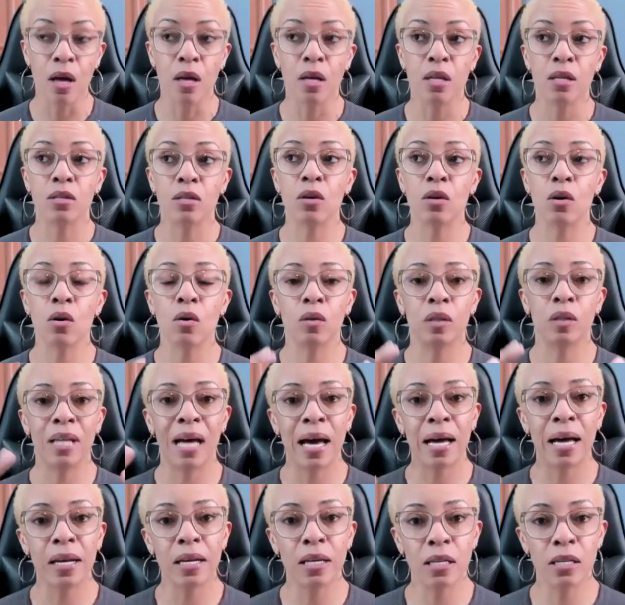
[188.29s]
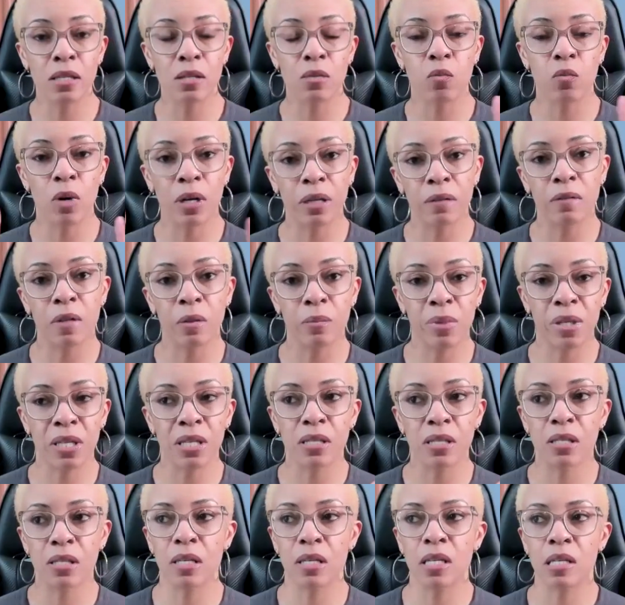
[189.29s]
So mm-hmm. that is one of the
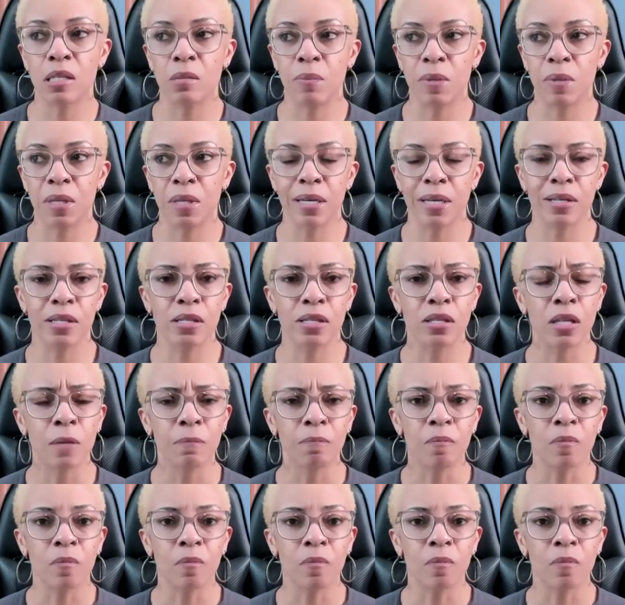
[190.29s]
biggest things because